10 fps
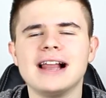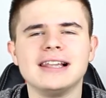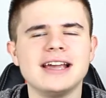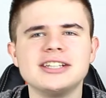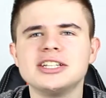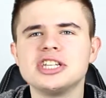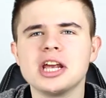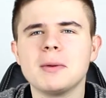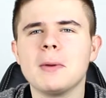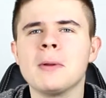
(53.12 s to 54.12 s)
Ladies and
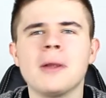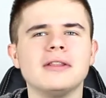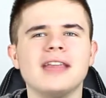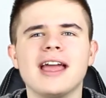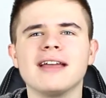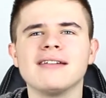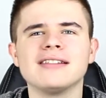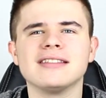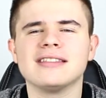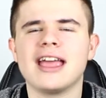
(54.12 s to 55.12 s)
gentlemen, they
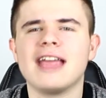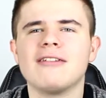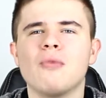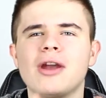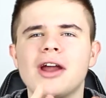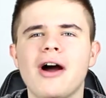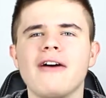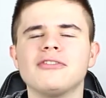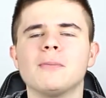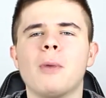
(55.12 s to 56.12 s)
they went
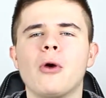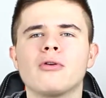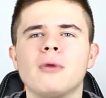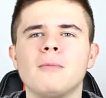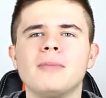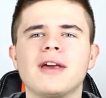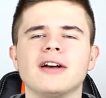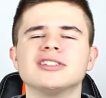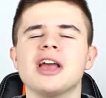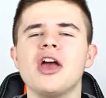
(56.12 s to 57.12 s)
after Pokemon
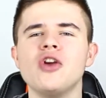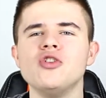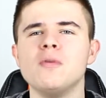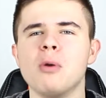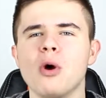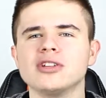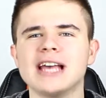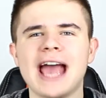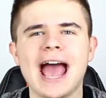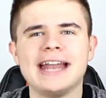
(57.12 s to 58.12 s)
because you put
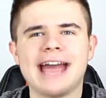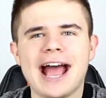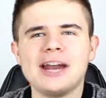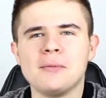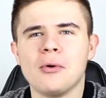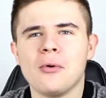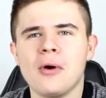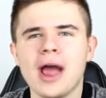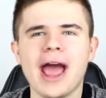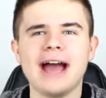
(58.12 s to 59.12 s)
an animal
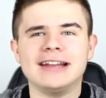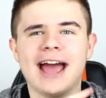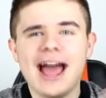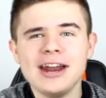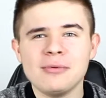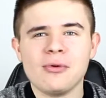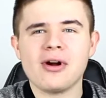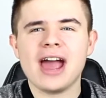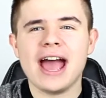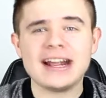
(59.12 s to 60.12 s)
and an
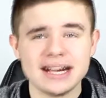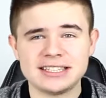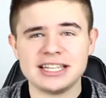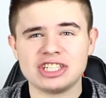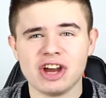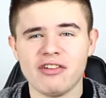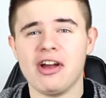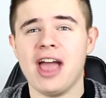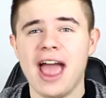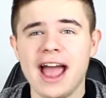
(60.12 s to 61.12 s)
animal against each
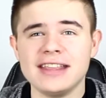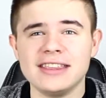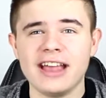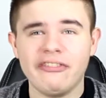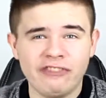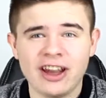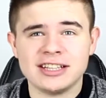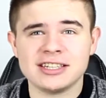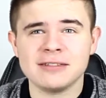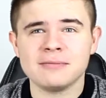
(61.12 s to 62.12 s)
other and they
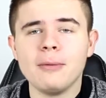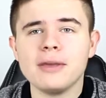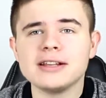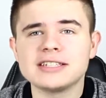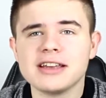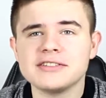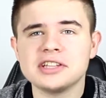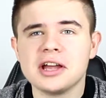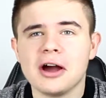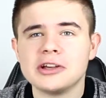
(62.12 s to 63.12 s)
fight. I mean,
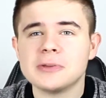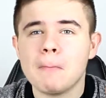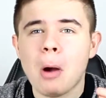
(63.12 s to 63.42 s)
seriously, guys,